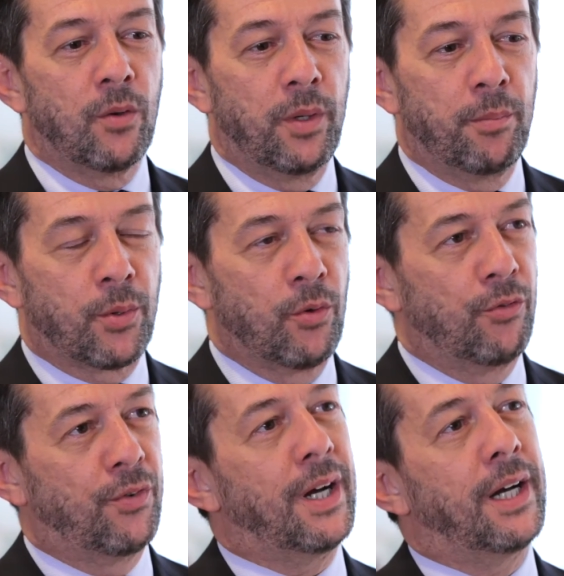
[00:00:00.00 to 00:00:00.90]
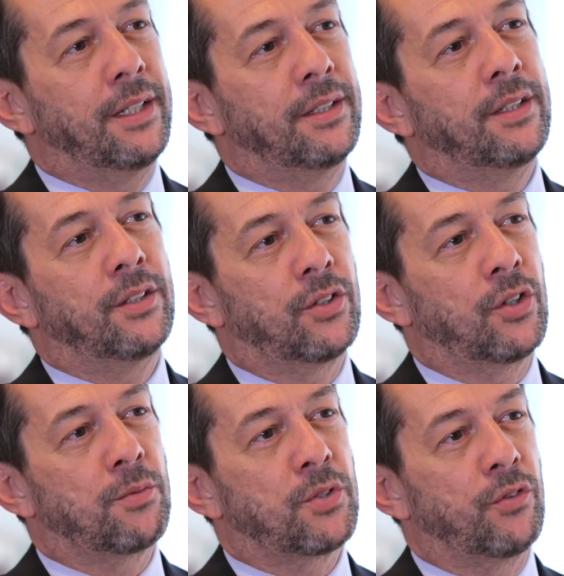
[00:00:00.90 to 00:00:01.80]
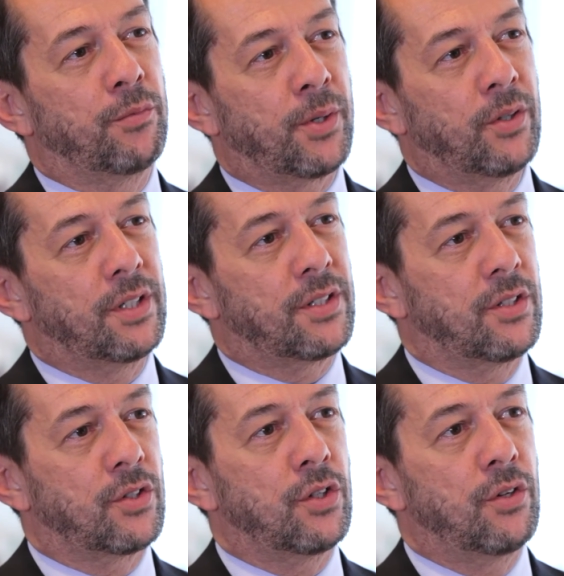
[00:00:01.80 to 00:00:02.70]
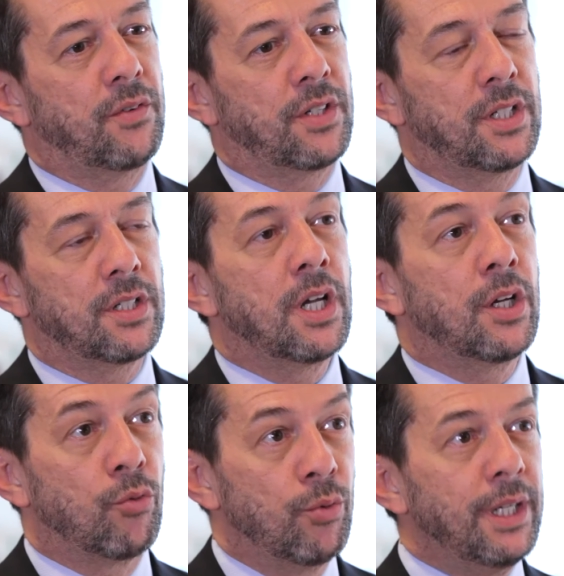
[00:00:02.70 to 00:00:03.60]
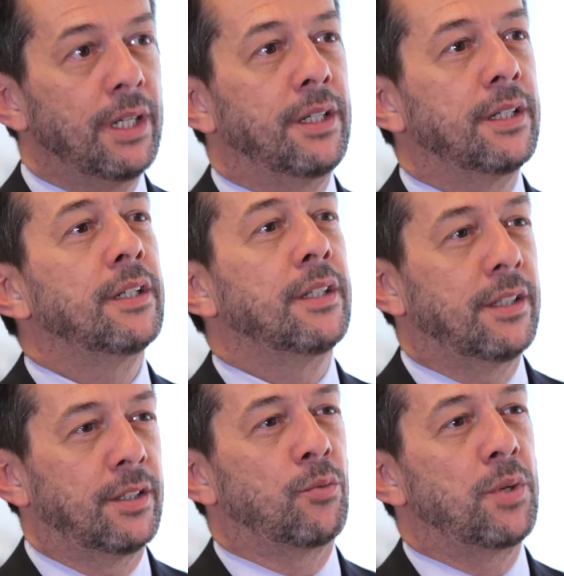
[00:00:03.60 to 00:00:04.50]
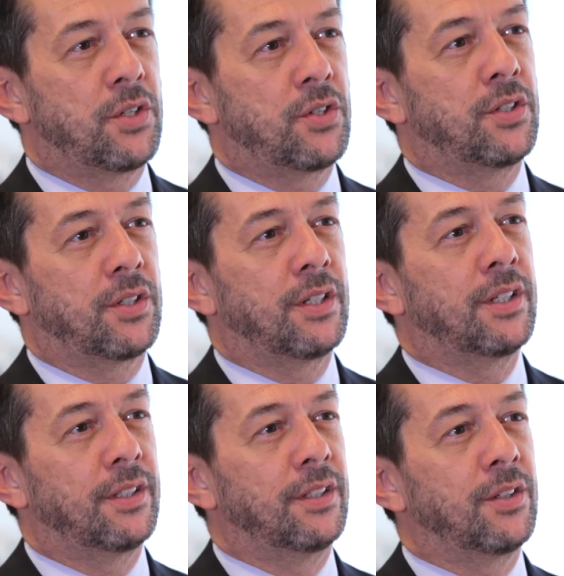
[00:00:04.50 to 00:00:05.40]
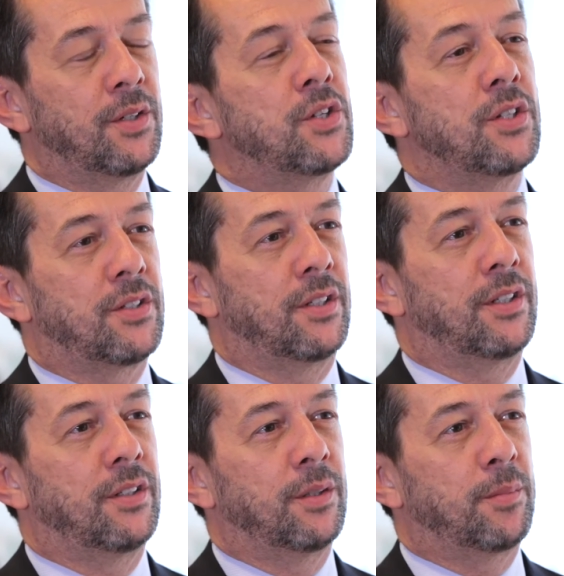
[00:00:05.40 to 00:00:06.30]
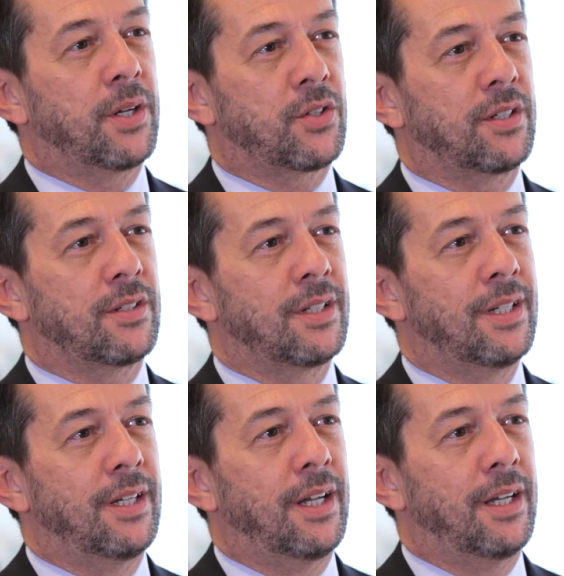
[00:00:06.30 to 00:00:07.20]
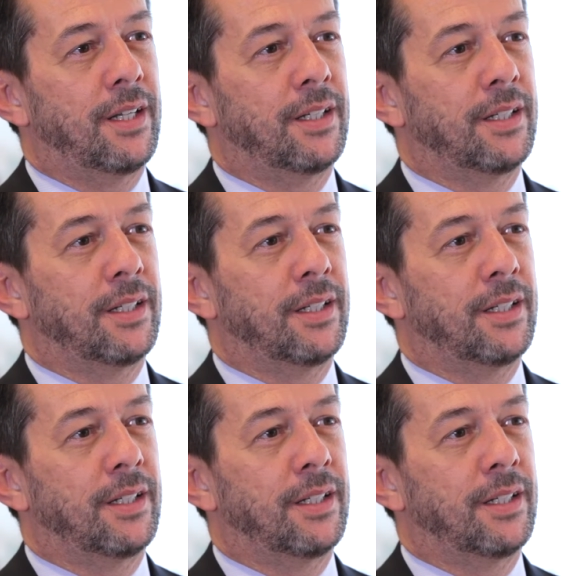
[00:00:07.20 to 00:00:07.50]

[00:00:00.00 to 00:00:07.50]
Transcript: we provide in terms of products and services really reach, uh, reaches uh, the patients. And